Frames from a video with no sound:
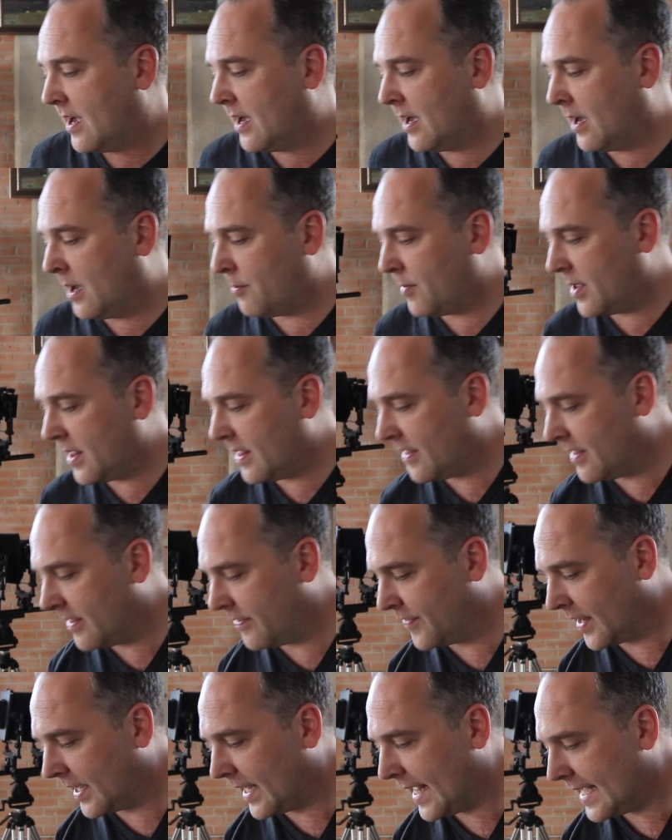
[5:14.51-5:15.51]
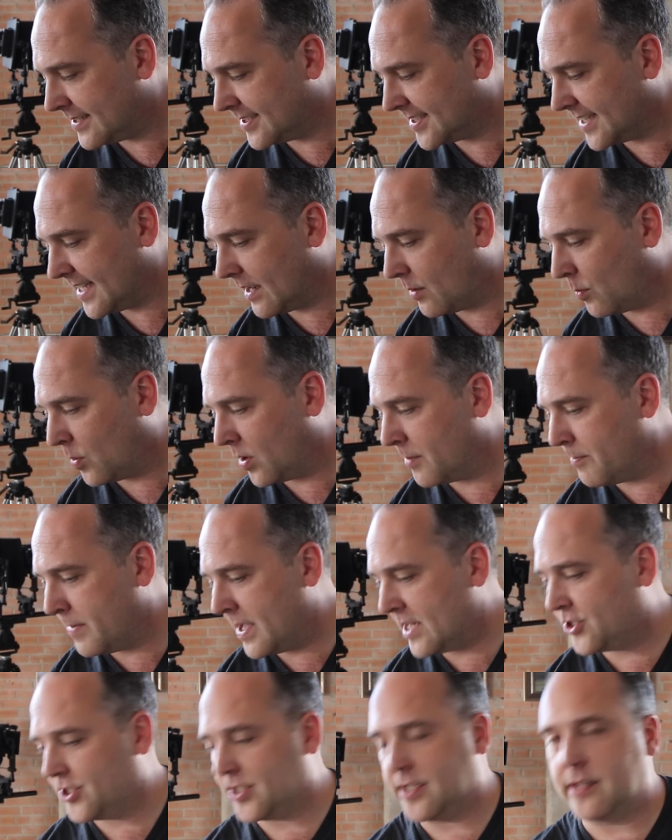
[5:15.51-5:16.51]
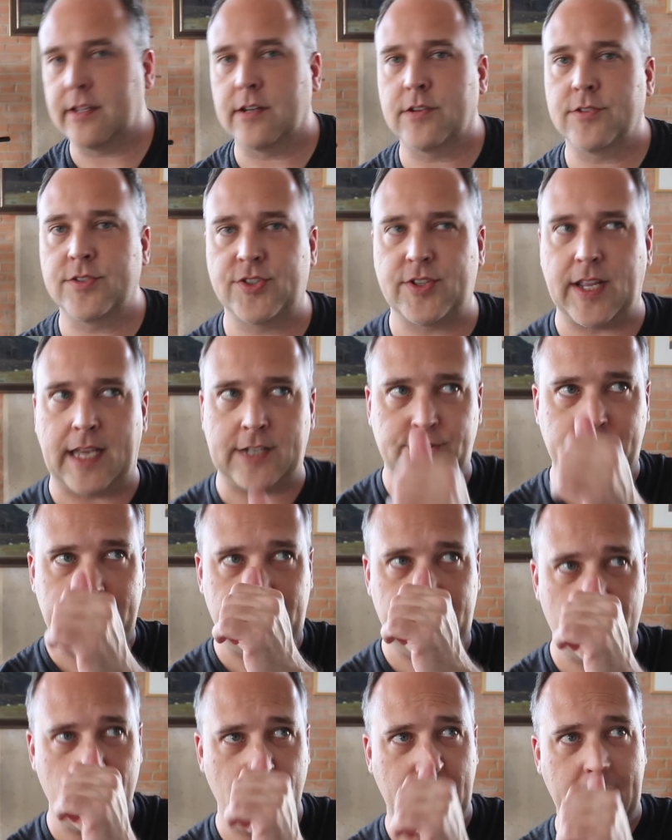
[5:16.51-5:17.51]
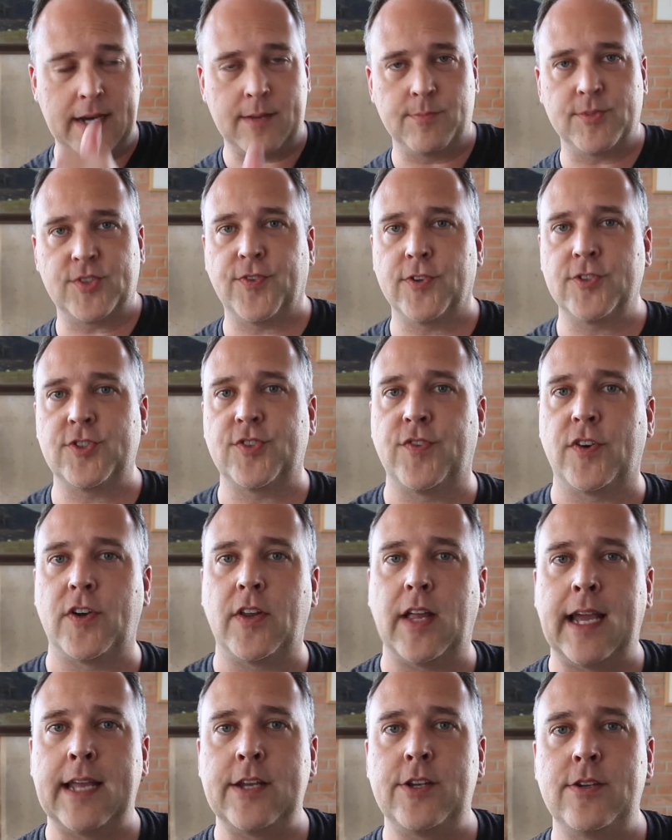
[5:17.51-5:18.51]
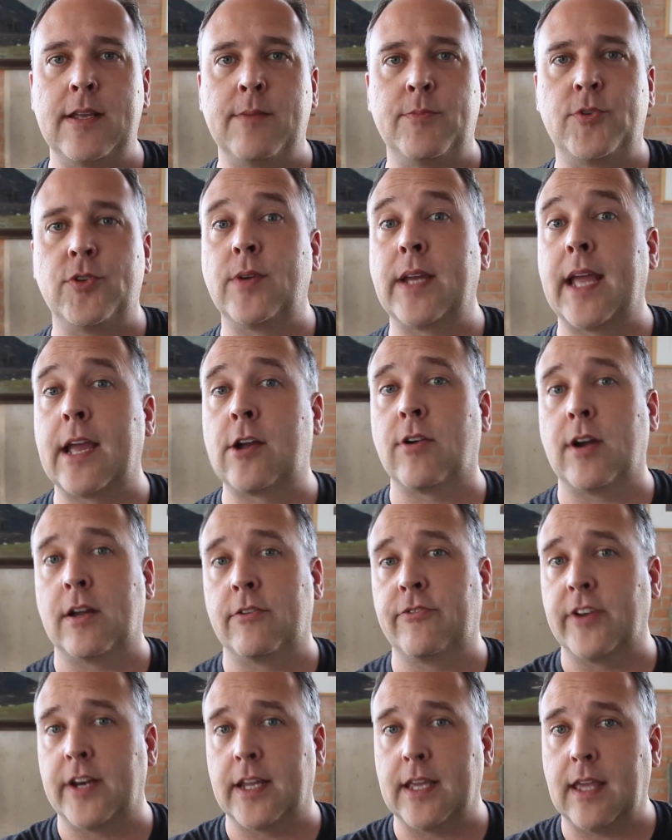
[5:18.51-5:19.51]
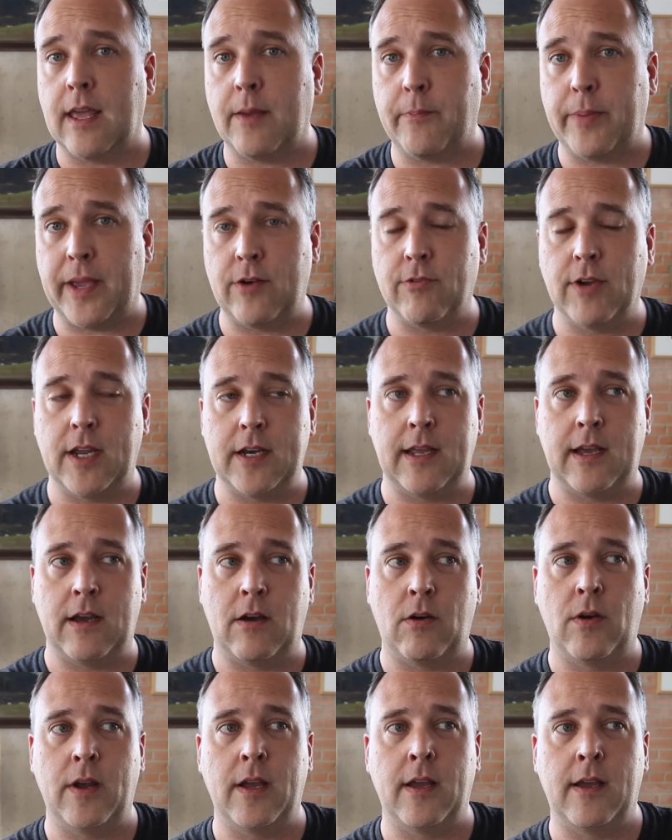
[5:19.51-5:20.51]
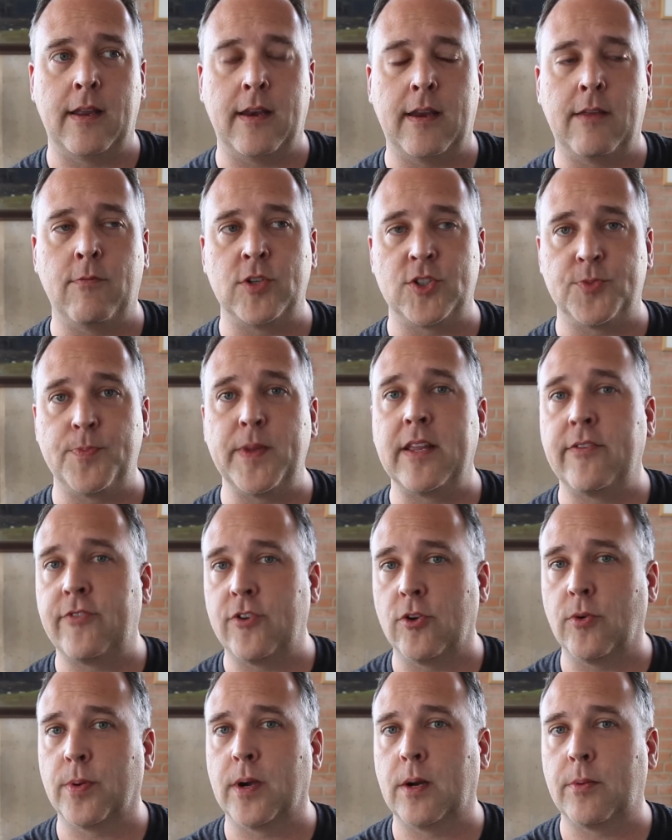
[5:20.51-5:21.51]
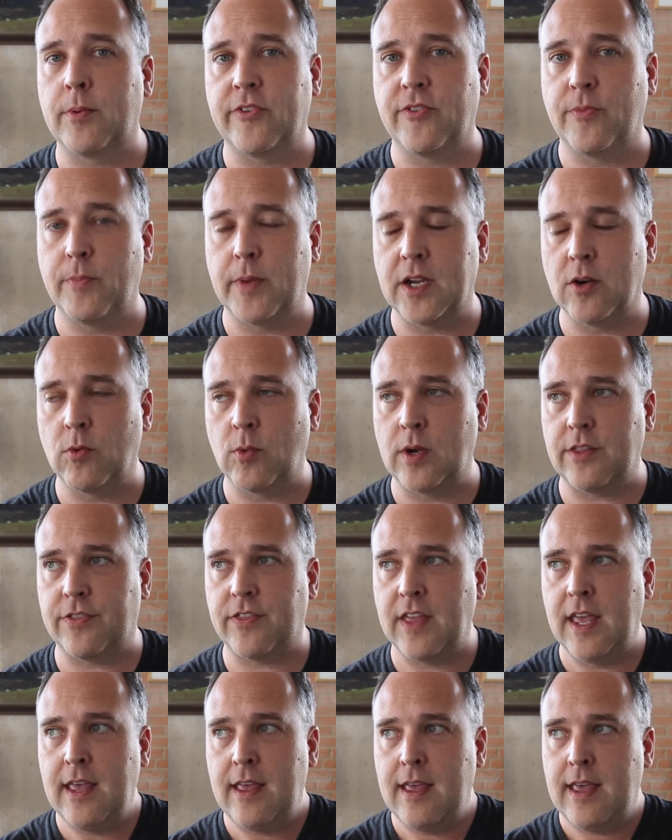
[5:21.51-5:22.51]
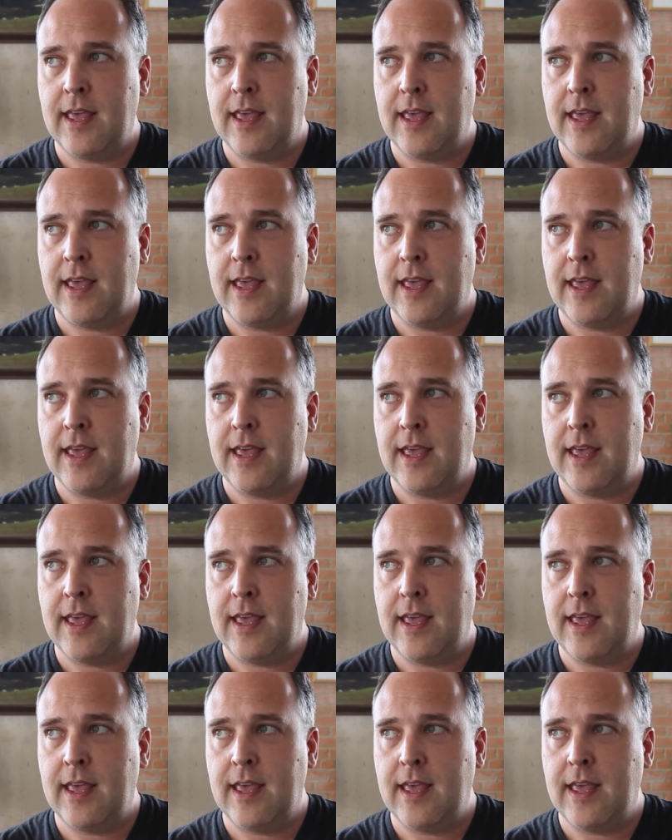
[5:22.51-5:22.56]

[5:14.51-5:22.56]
Um, the last thing I want to mention, there's actually two items. First of all, I am doing a crowdfunding campaign right now, uh, which many of you are probably familiar with.